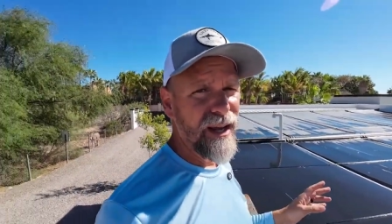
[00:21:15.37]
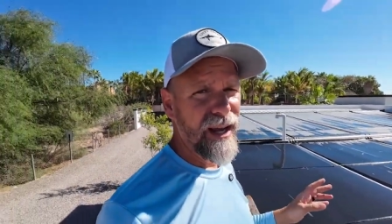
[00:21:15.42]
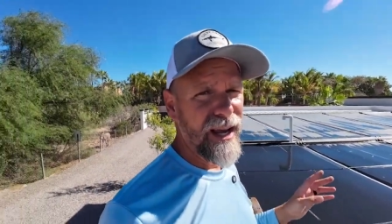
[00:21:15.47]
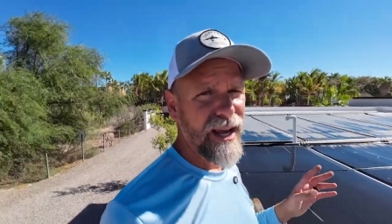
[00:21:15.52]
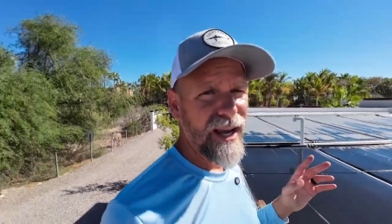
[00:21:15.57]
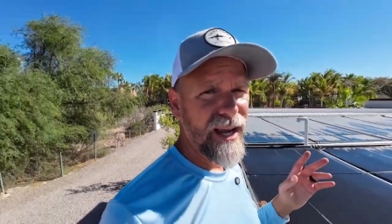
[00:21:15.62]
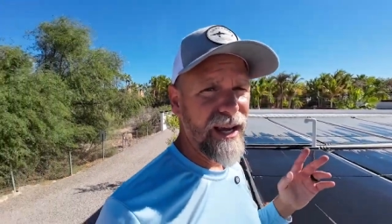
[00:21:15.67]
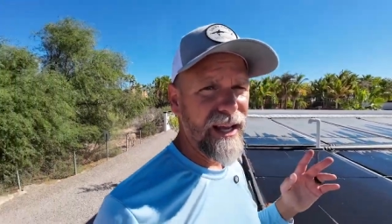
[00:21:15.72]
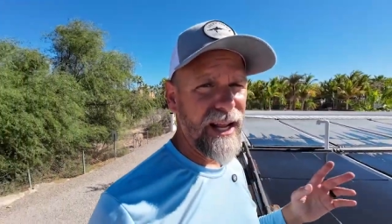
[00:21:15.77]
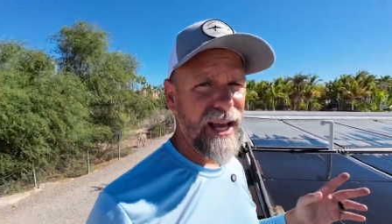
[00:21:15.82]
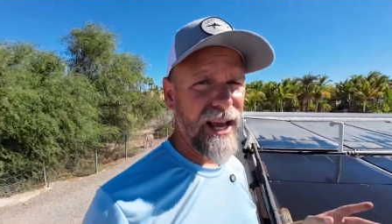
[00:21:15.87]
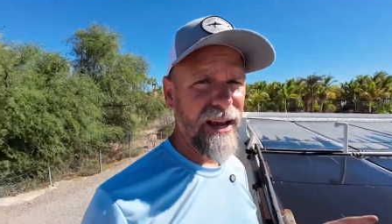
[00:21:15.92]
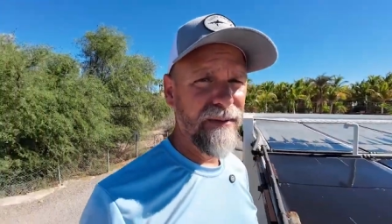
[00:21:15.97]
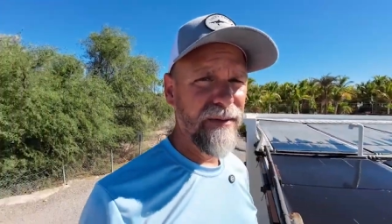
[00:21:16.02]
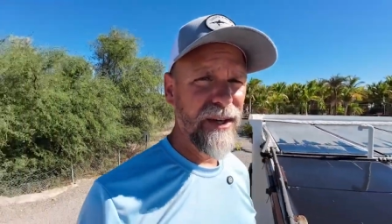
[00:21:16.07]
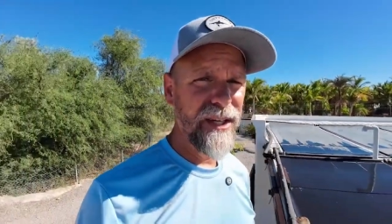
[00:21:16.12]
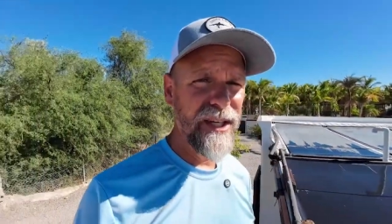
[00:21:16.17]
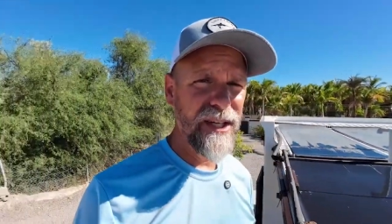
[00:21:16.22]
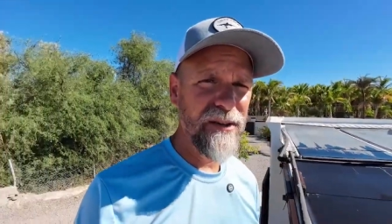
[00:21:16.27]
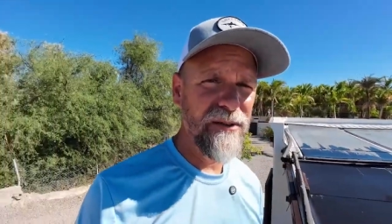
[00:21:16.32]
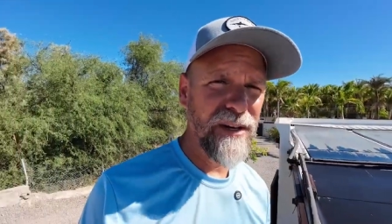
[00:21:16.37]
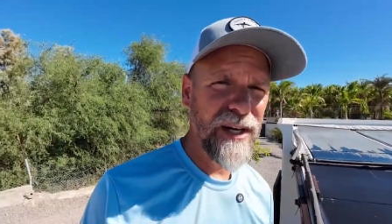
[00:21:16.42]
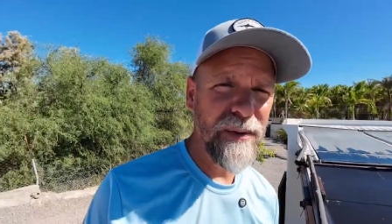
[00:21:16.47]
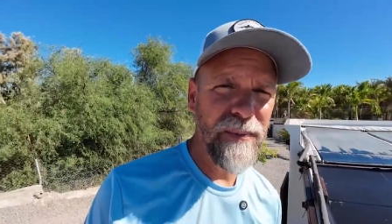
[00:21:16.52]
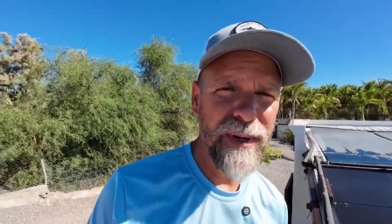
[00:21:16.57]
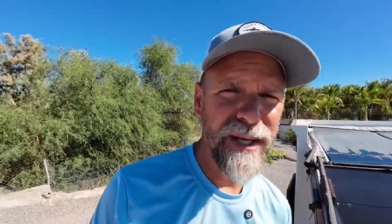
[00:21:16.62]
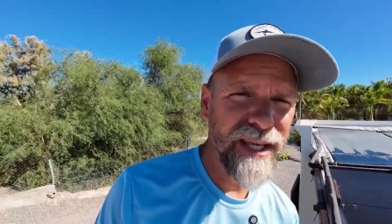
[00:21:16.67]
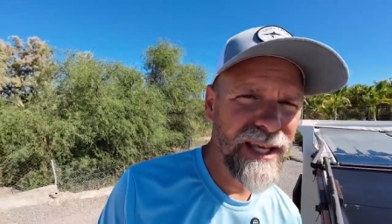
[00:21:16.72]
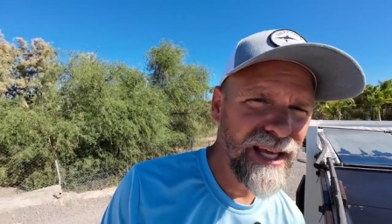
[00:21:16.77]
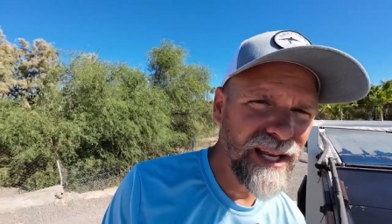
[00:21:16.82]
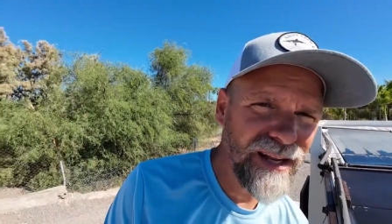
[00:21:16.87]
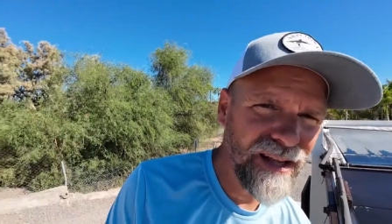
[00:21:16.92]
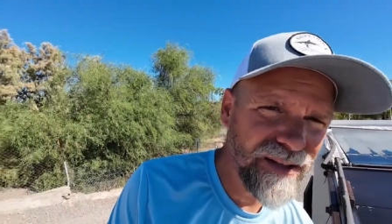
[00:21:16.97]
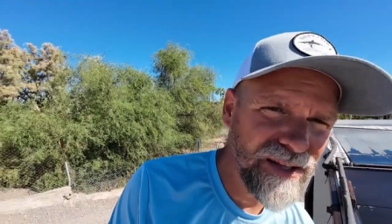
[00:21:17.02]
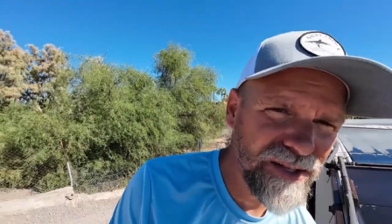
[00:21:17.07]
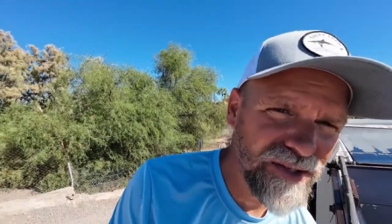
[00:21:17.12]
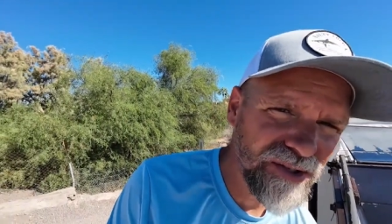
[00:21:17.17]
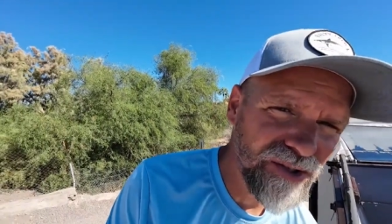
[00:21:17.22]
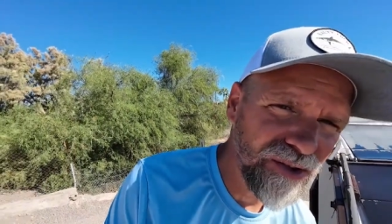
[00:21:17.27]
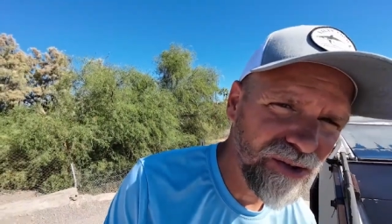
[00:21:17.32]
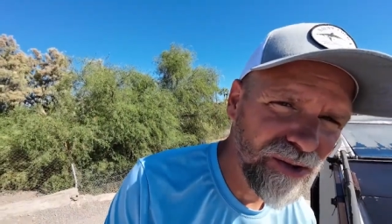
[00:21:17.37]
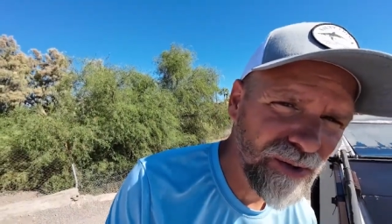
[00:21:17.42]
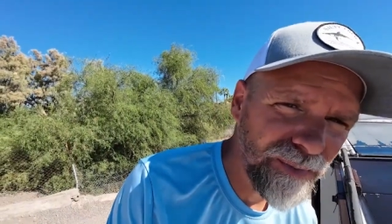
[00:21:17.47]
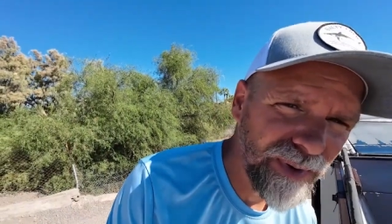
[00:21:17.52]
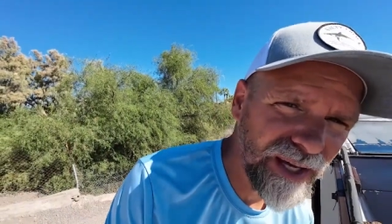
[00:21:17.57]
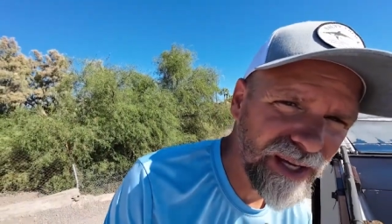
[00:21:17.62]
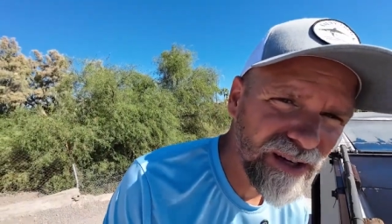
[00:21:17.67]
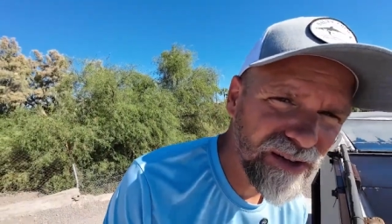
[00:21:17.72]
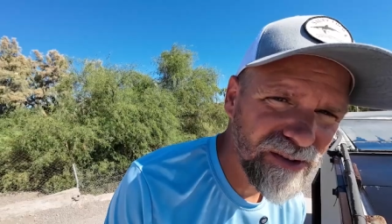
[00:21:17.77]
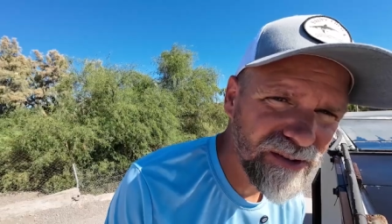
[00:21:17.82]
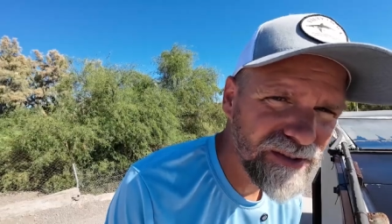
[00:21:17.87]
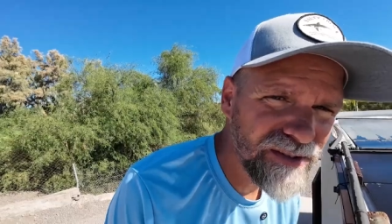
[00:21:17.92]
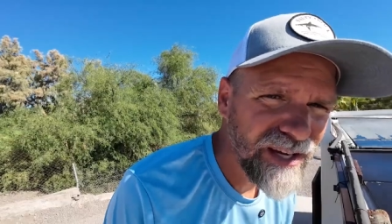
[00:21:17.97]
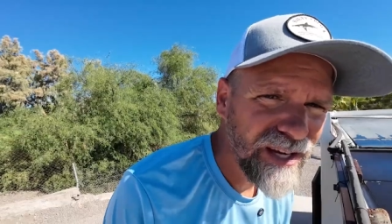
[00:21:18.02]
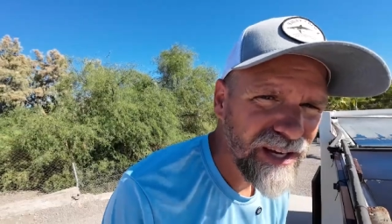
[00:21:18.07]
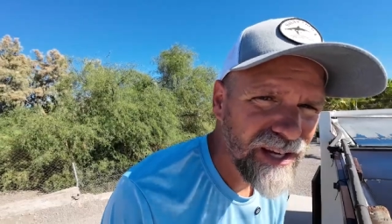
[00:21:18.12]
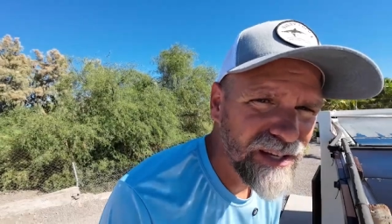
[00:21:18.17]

And every degree we can get out of these solar panels